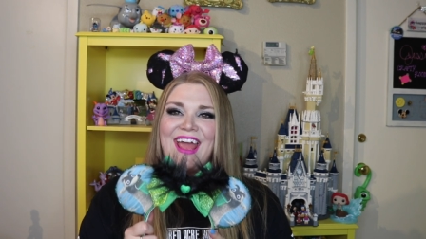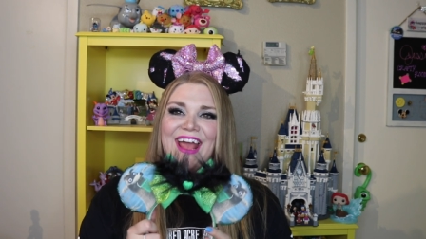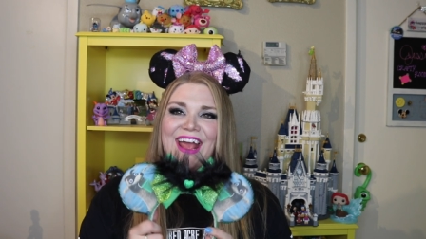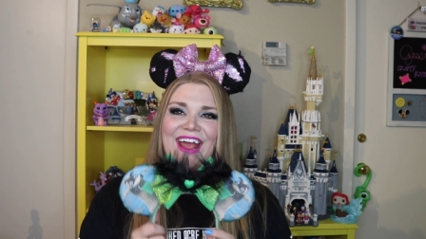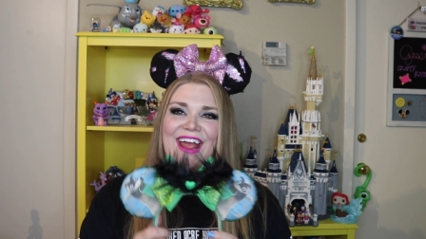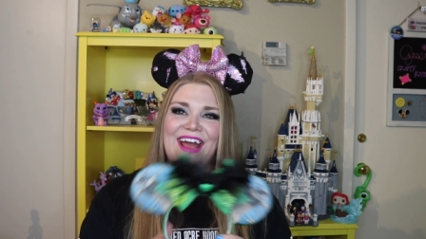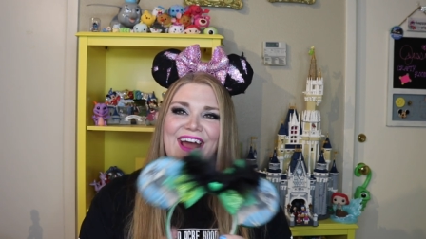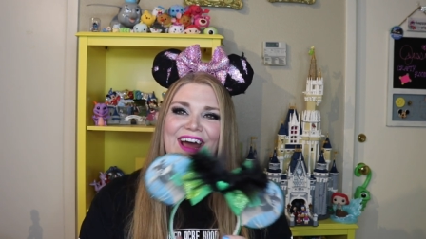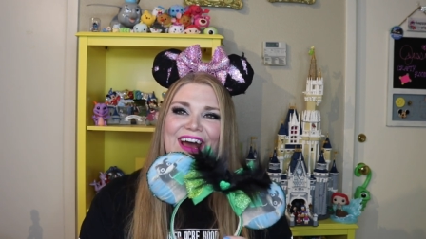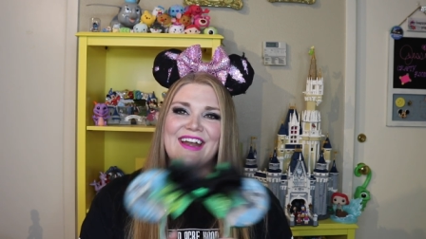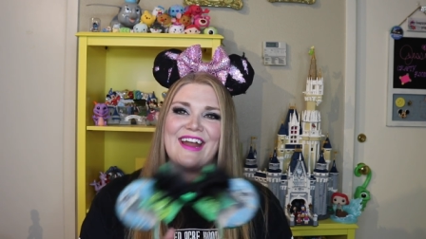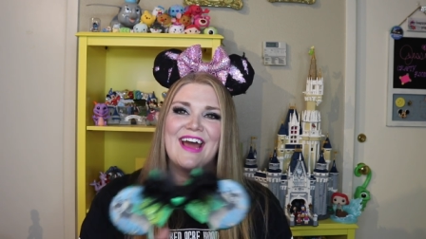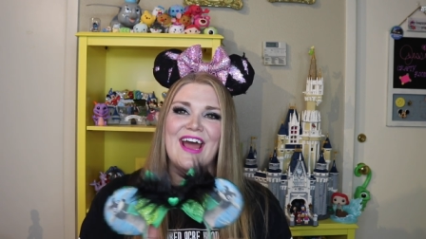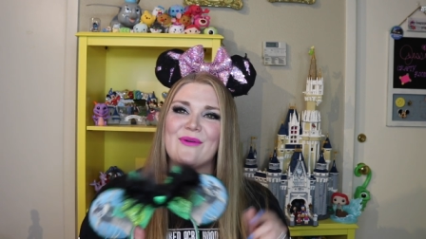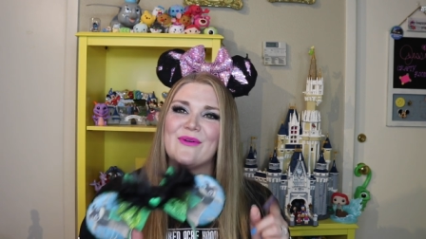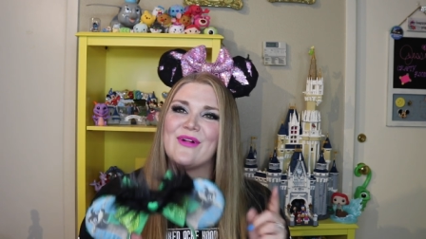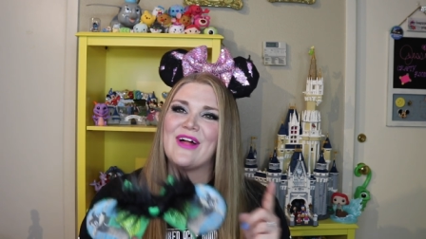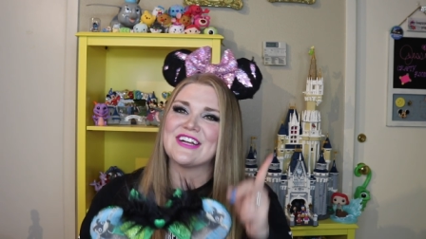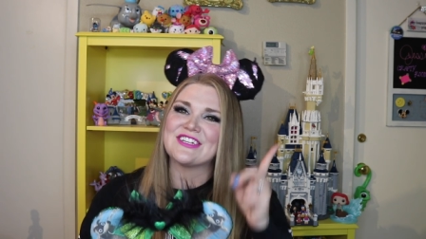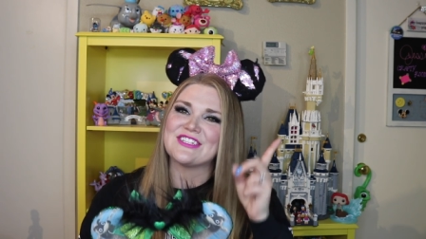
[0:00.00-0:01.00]
And
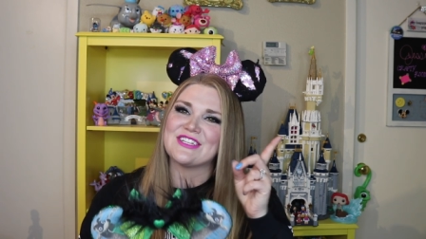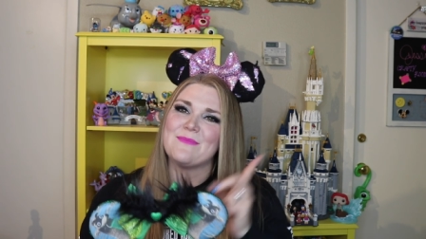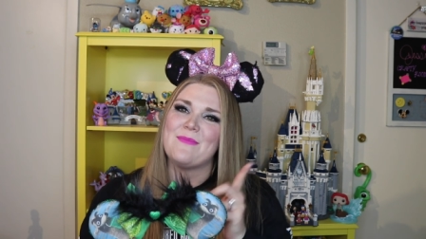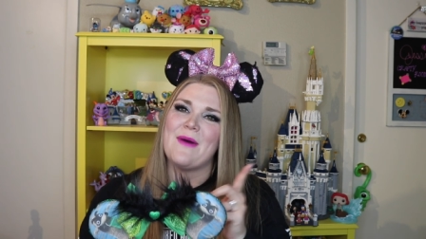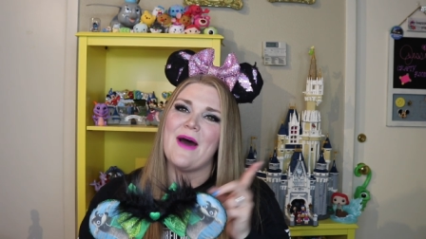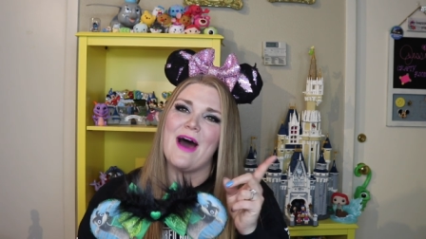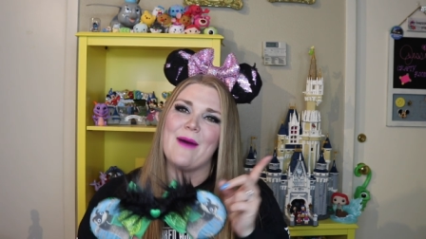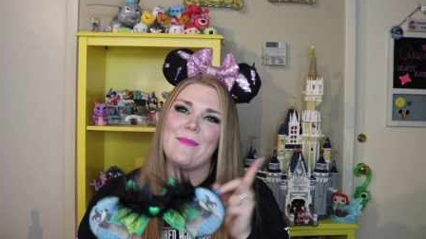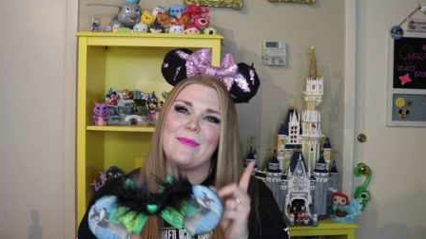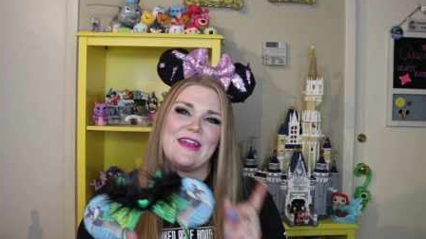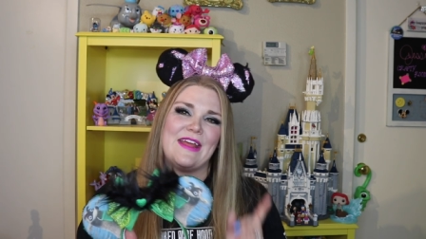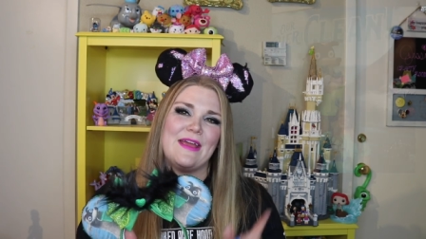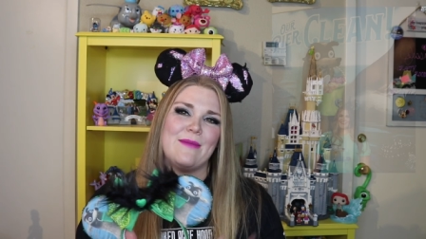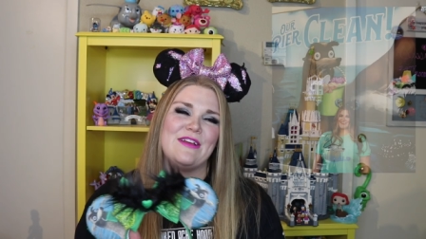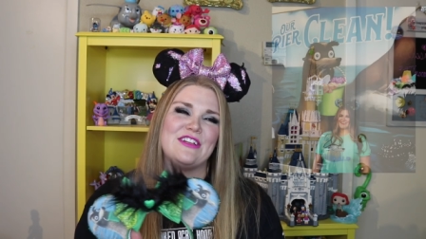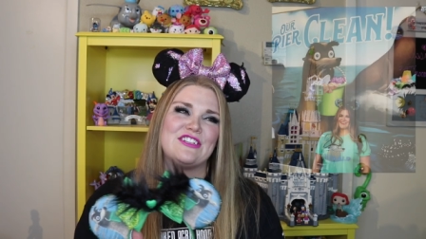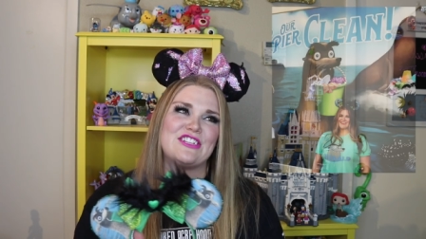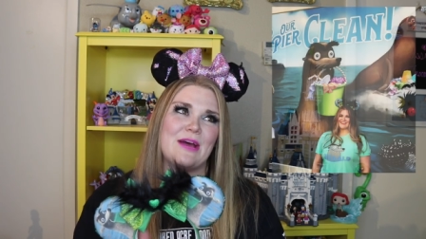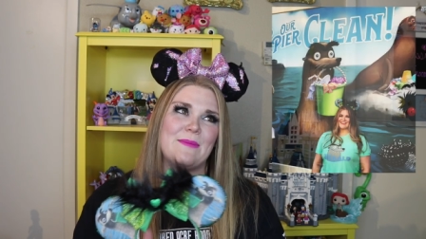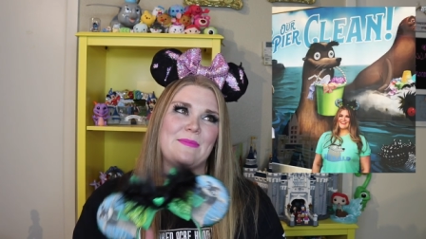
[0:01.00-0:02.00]
I will actually pop an
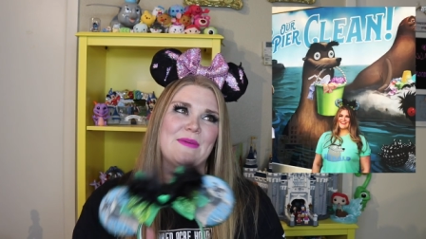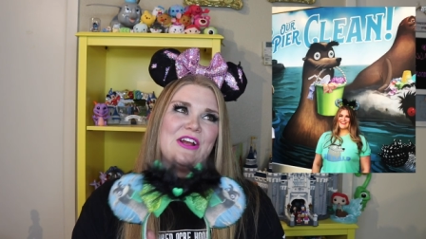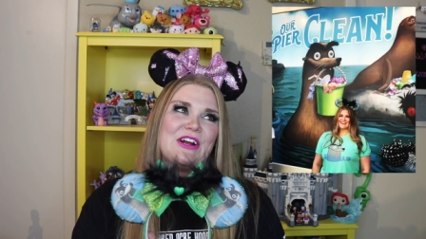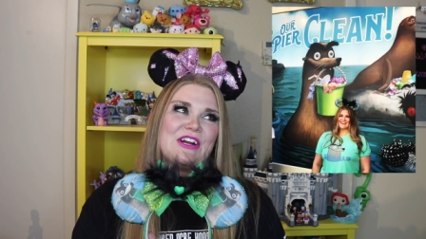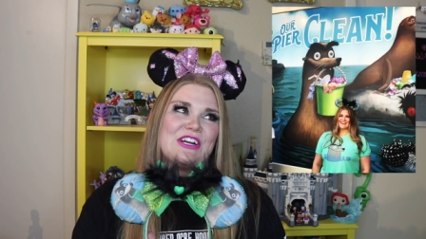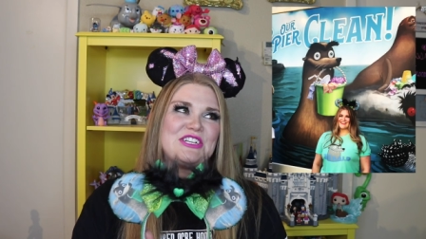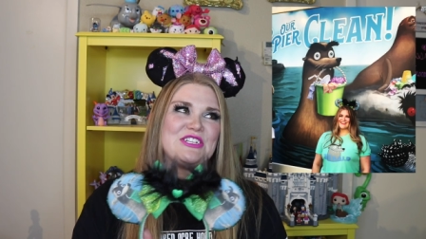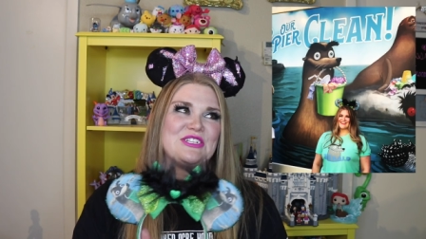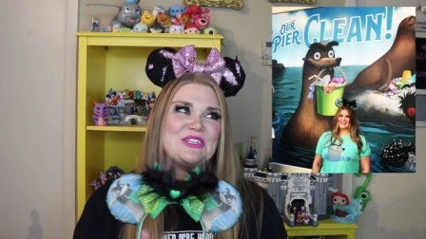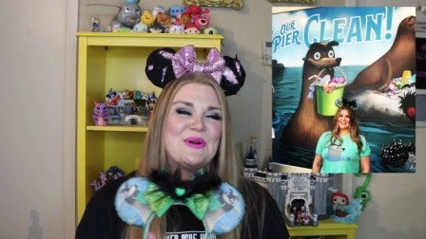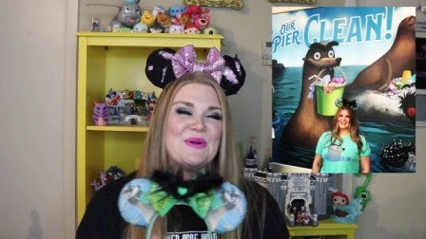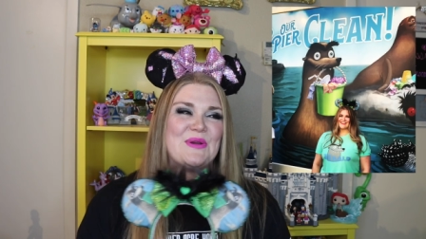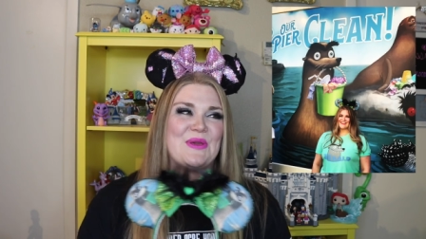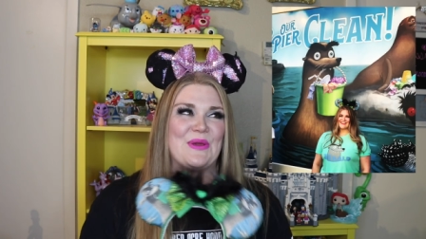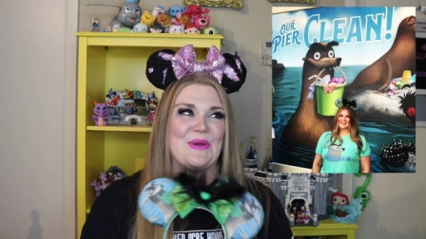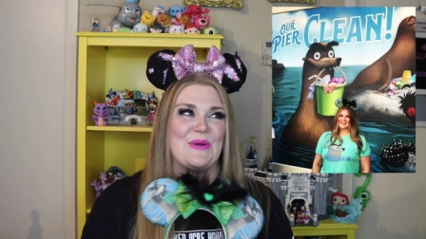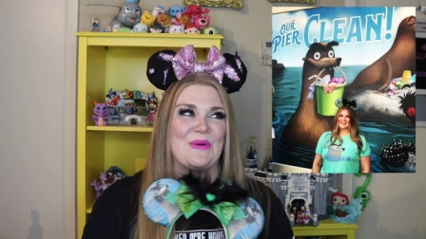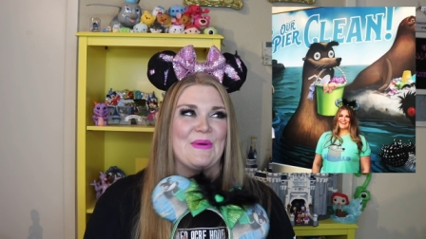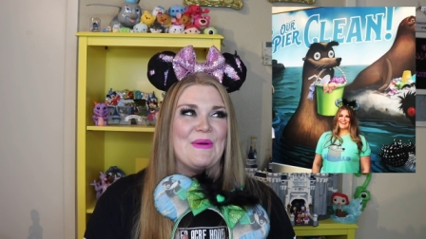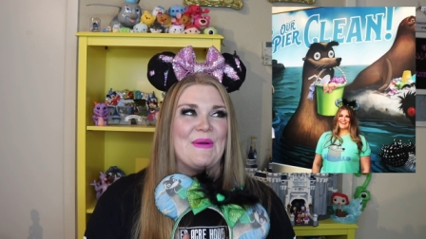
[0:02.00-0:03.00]
image up here to show
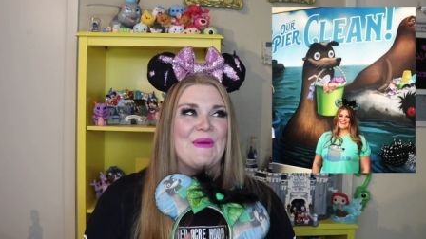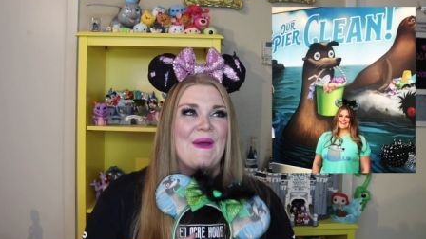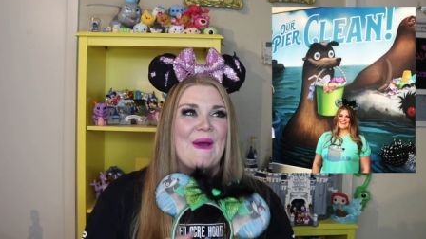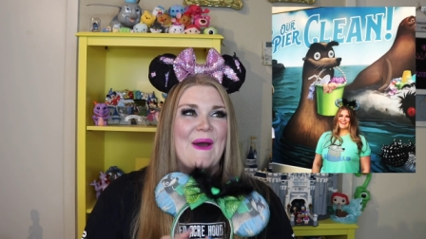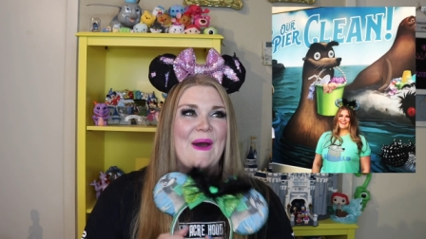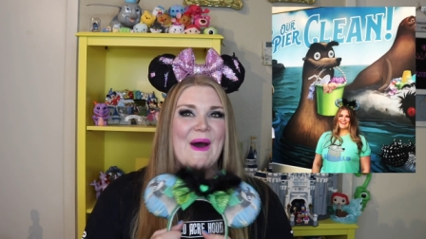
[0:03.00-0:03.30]
you.